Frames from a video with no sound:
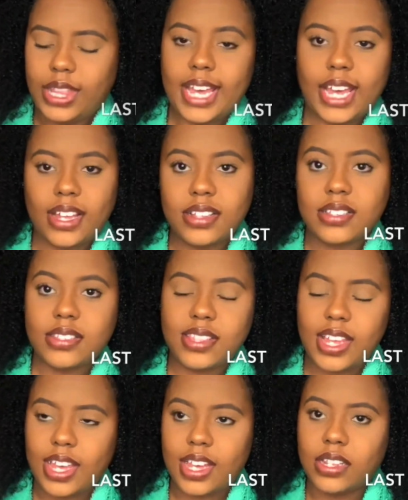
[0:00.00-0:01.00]
Last
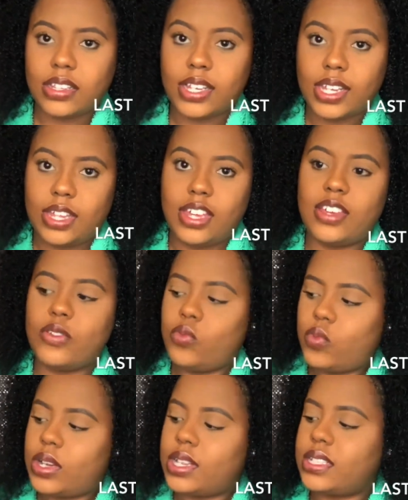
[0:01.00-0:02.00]
thing in the kit
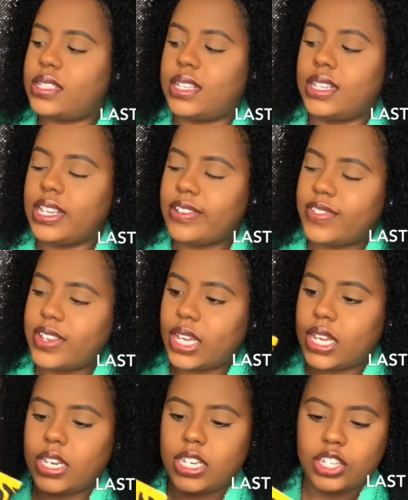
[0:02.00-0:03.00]
was the leave-in
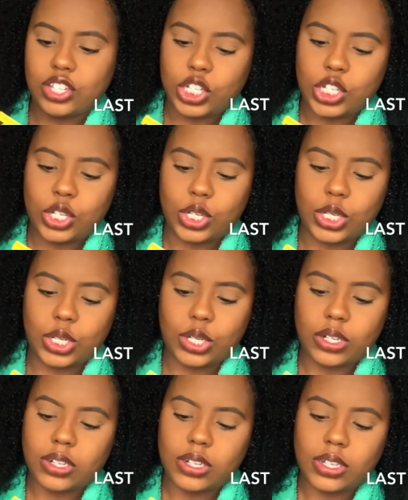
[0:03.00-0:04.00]
conditioner.